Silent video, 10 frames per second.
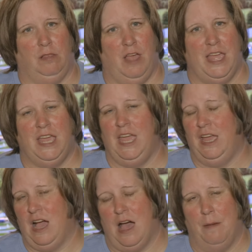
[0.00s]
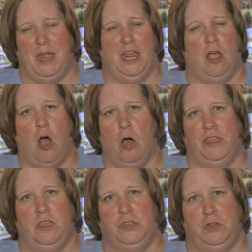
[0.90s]
liking, commenting, all
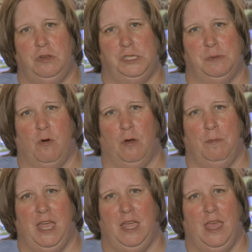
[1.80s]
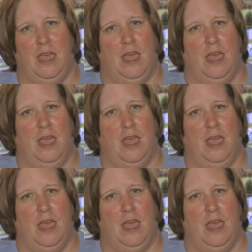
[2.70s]
that you do to support me.